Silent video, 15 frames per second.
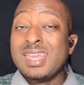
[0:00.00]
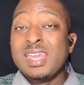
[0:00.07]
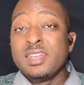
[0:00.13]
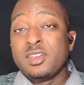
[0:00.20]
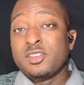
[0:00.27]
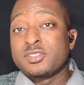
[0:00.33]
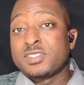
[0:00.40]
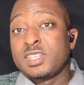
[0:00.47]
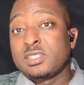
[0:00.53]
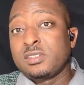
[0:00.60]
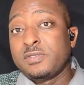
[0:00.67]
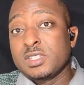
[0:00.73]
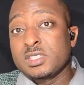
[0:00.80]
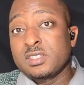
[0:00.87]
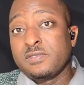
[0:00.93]
There's 6 of
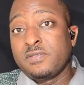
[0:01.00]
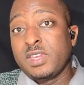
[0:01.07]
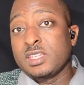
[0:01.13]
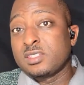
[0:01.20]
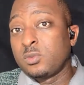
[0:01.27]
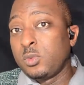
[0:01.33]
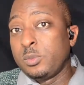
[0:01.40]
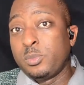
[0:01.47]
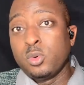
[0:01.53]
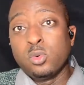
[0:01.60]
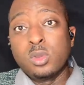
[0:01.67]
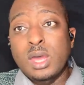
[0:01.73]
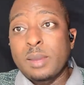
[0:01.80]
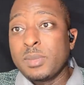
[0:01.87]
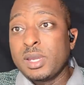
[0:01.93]
us investing. We pool
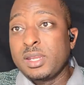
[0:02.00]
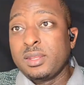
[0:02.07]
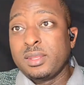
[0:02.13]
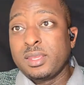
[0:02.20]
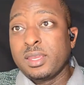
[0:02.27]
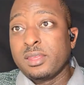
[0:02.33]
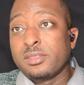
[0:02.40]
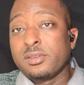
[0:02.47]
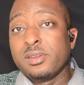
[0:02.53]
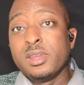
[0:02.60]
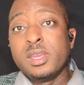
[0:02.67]
our money together,